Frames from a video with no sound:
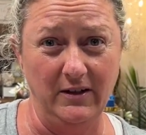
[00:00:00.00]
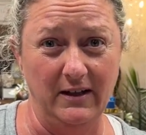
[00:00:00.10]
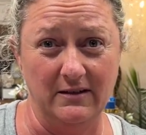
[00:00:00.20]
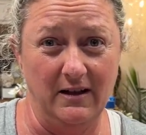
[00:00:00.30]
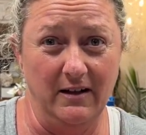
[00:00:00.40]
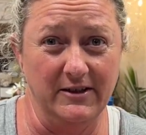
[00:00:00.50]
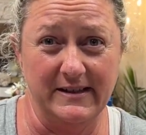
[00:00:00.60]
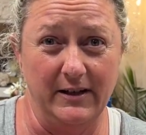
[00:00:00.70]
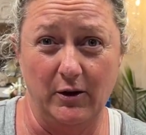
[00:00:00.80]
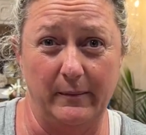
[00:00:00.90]
and a lot of it's
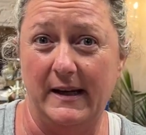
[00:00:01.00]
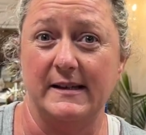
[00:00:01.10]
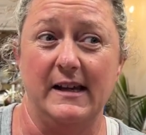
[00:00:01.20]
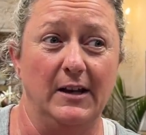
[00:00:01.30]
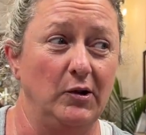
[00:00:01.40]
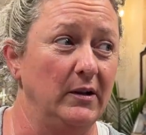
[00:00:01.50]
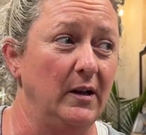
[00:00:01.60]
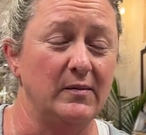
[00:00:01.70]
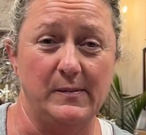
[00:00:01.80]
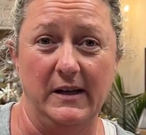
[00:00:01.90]
hit or miss, and you end
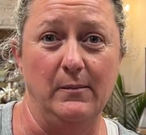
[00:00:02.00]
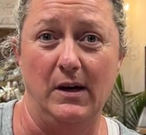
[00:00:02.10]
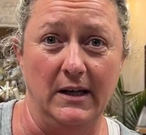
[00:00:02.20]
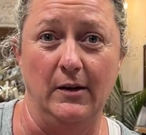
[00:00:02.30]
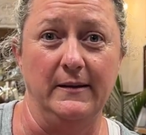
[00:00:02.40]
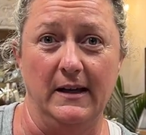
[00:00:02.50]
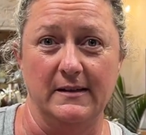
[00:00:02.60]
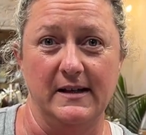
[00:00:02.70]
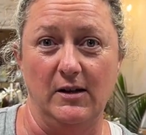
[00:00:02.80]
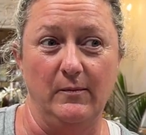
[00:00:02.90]
up spending money on
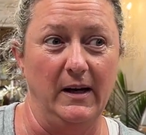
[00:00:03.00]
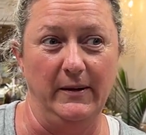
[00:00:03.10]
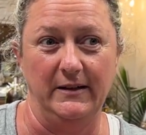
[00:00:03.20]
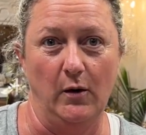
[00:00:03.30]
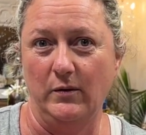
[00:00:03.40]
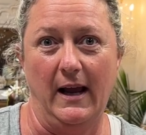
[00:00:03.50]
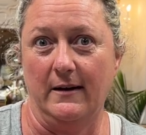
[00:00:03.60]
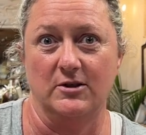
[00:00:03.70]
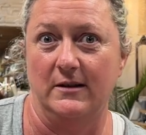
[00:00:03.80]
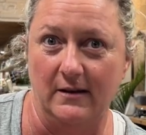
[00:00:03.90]
things that you maybe don't
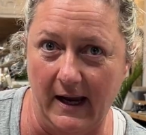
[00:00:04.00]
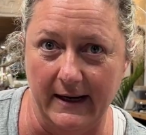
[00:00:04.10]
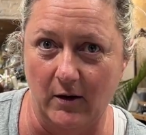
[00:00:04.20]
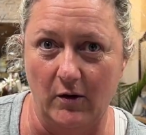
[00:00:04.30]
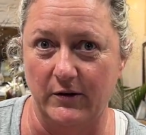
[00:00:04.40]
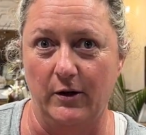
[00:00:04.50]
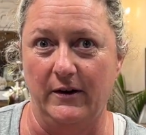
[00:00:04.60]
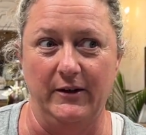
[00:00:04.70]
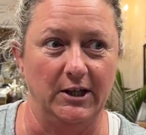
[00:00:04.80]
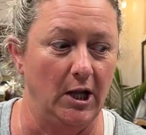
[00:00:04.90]
actually like or don't
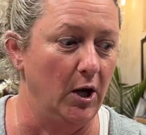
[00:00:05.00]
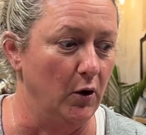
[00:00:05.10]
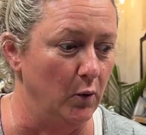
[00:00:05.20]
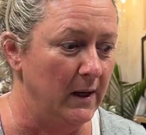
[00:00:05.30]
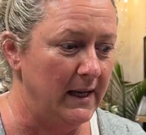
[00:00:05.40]
even know